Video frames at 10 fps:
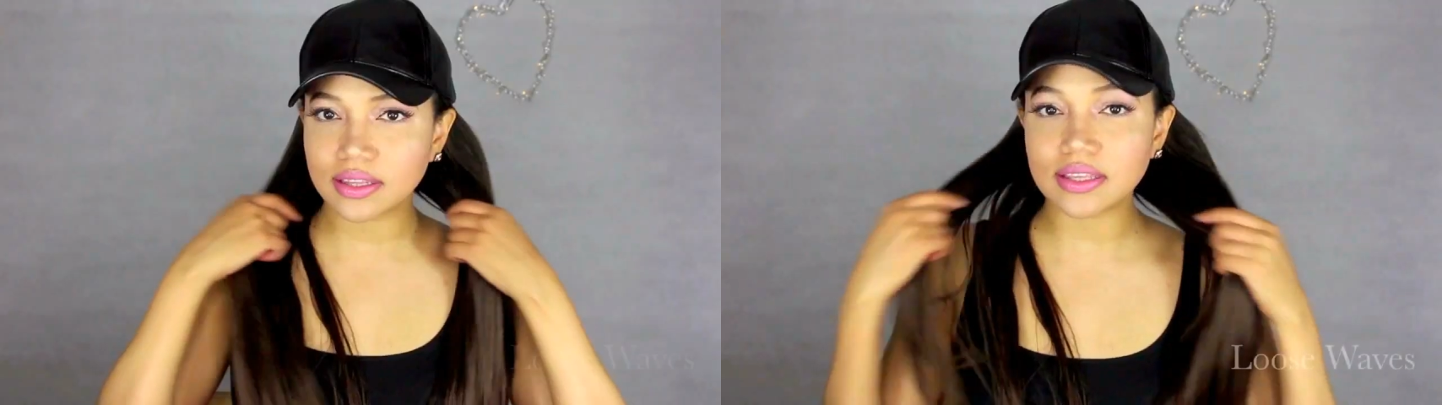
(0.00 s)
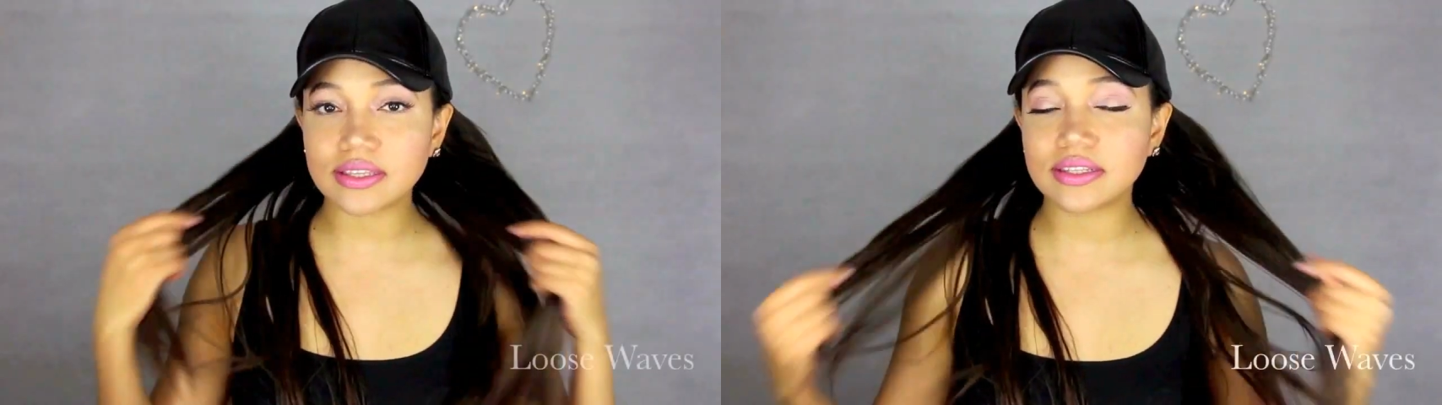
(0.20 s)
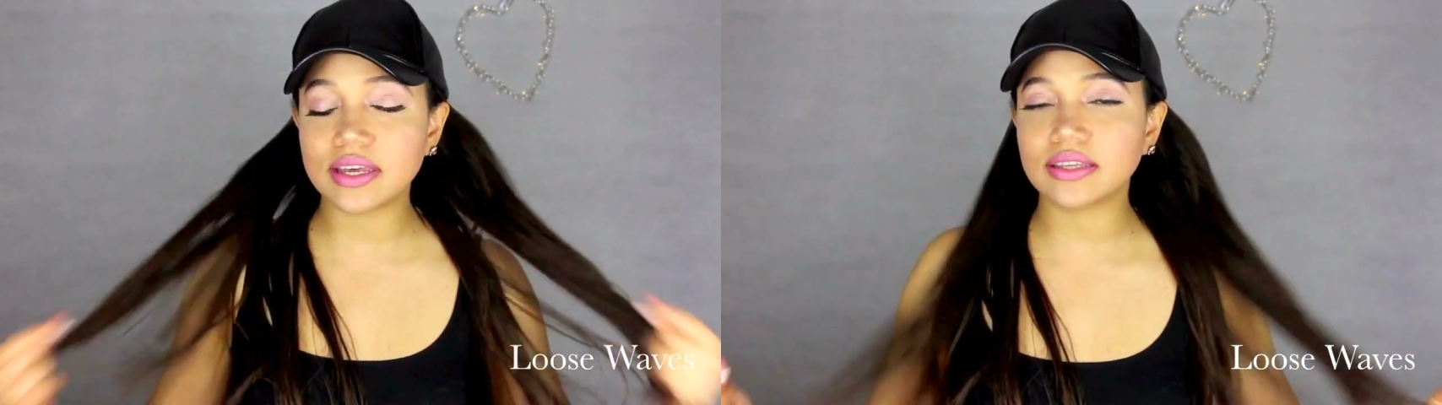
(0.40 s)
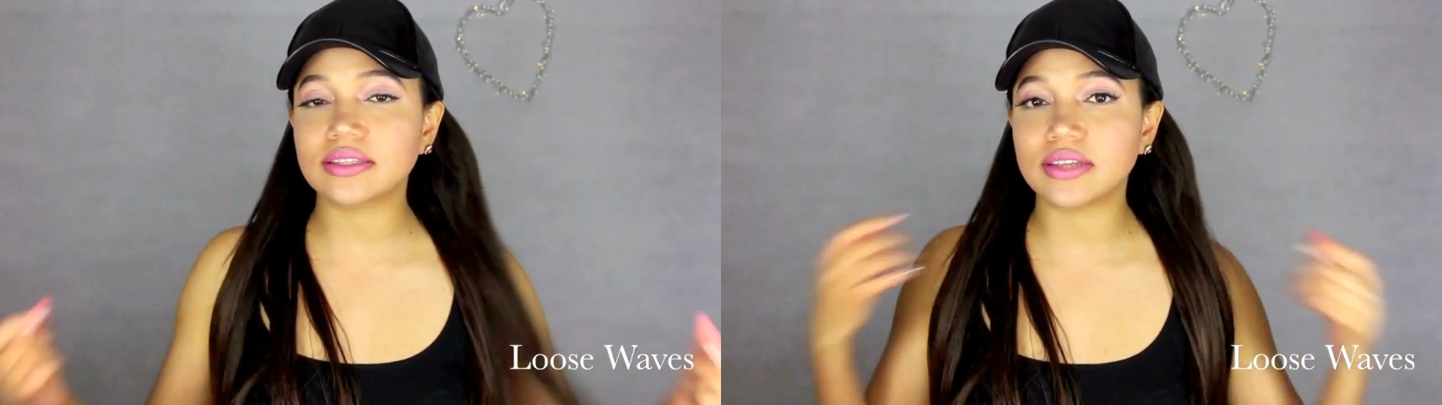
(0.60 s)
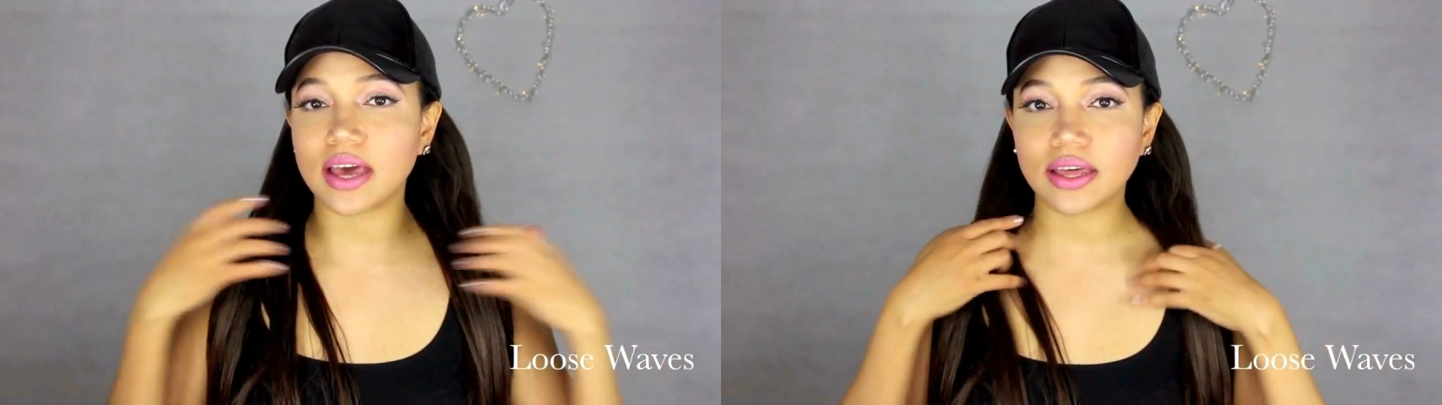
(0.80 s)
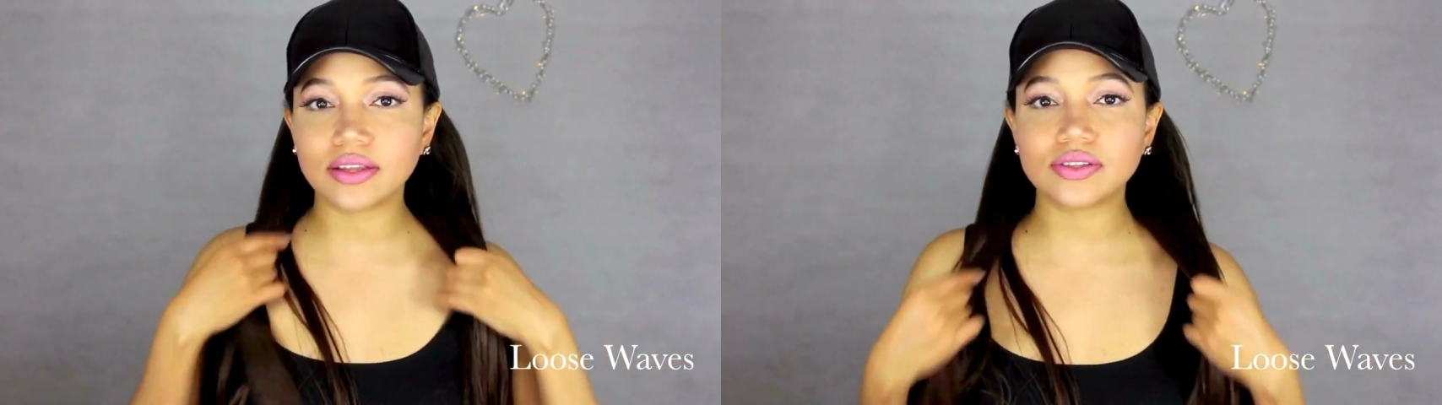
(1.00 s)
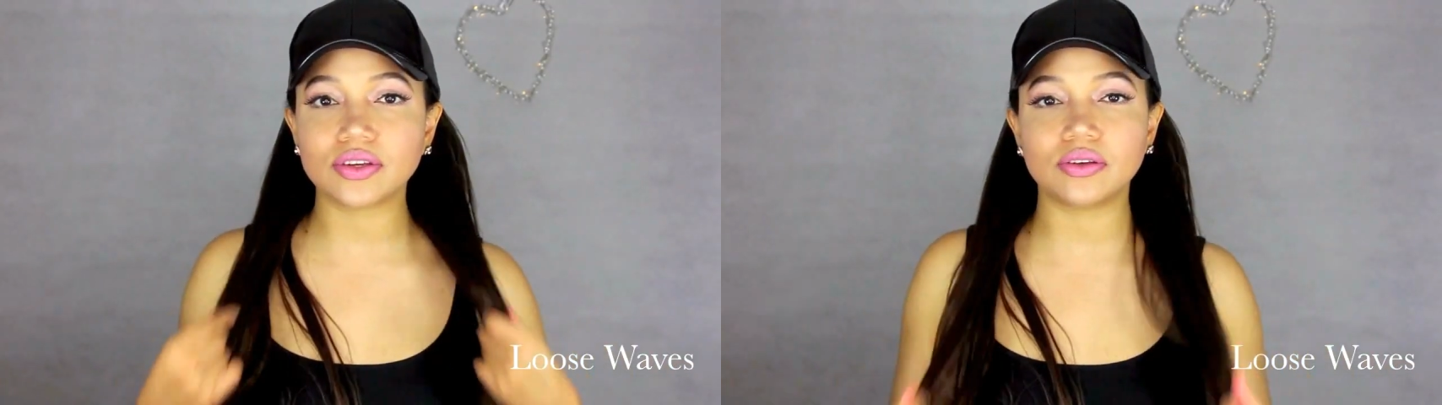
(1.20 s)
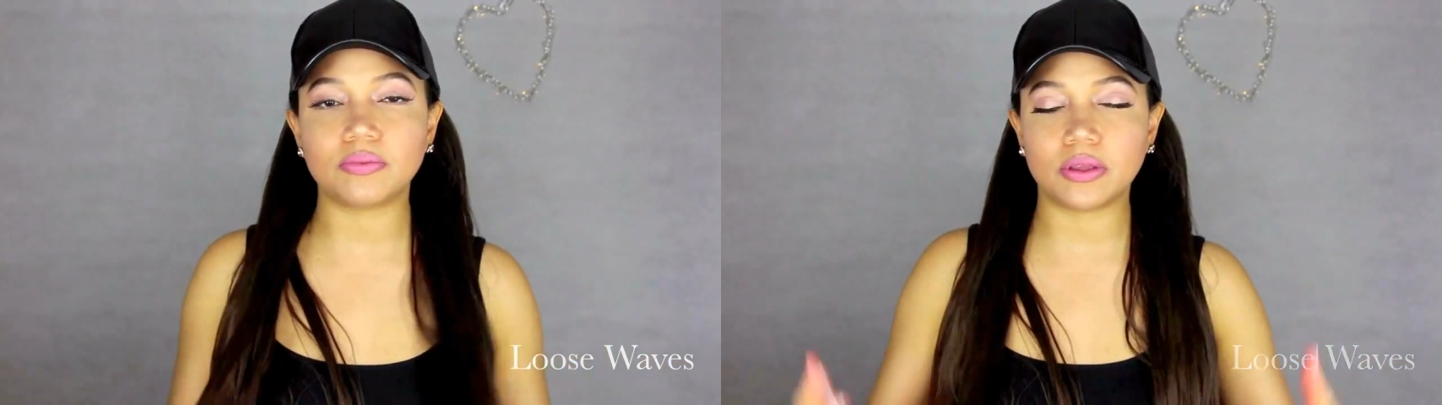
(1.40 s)
This next style is
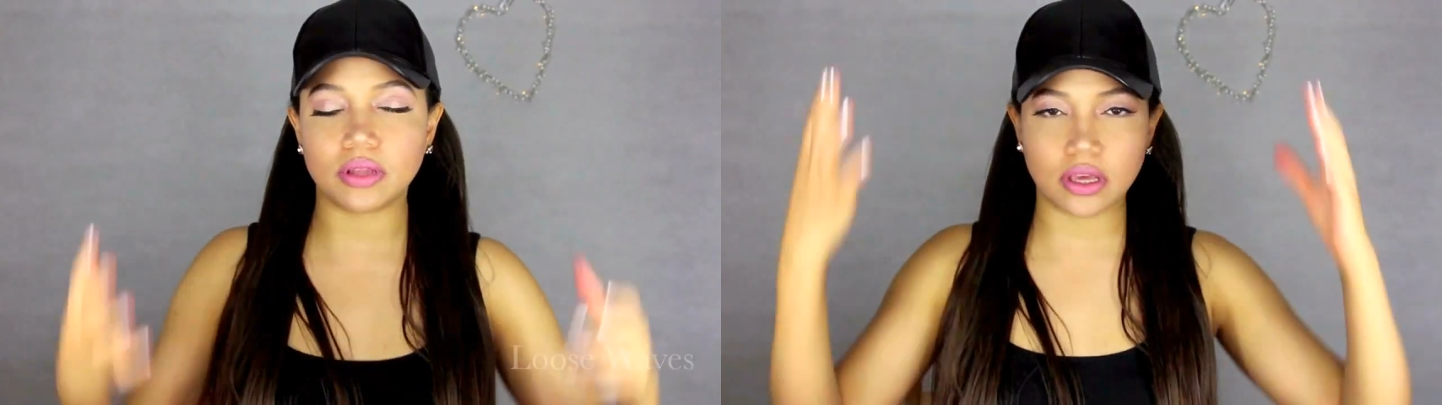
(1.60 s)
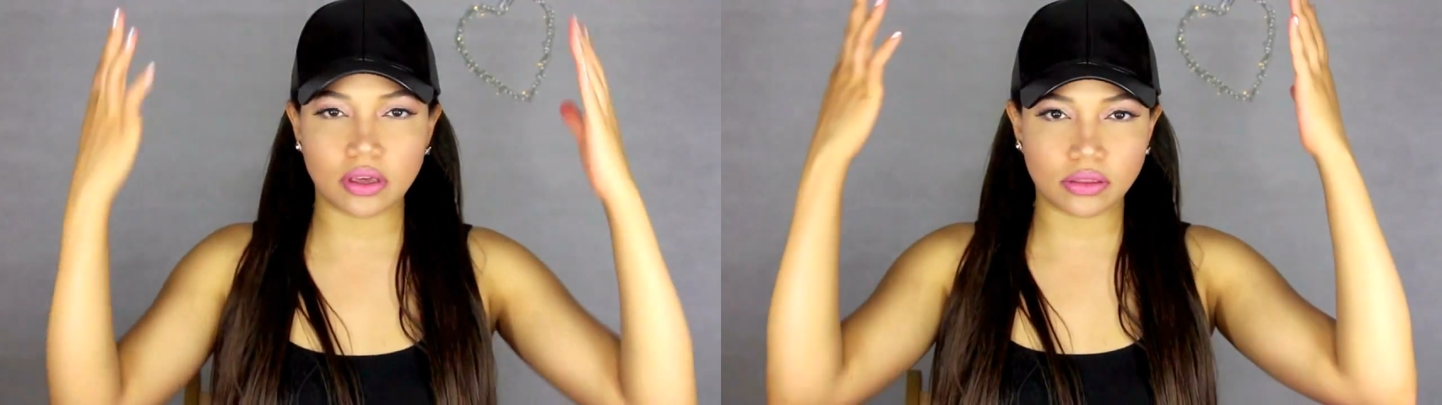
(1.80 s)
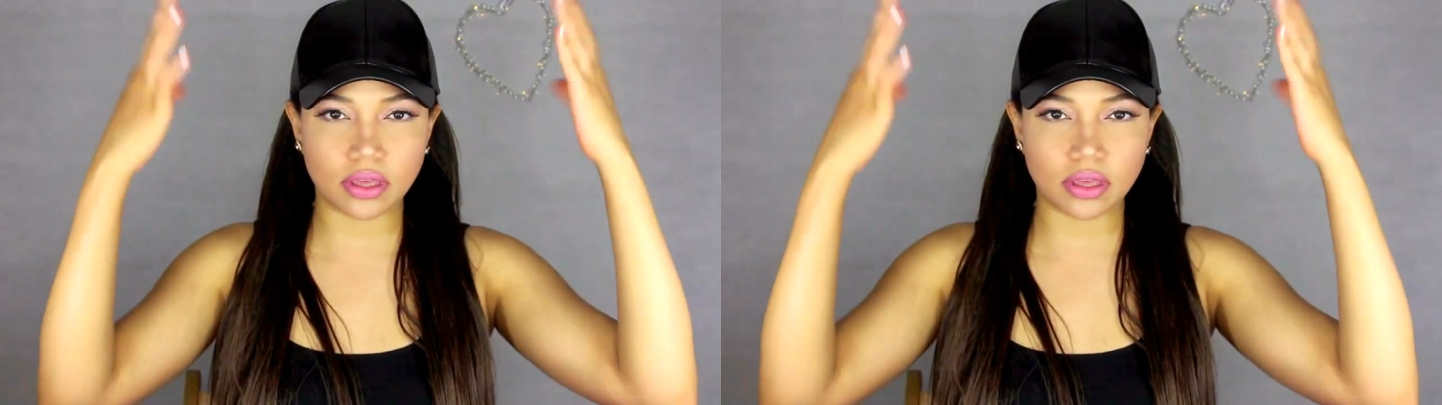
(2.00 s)
going to be like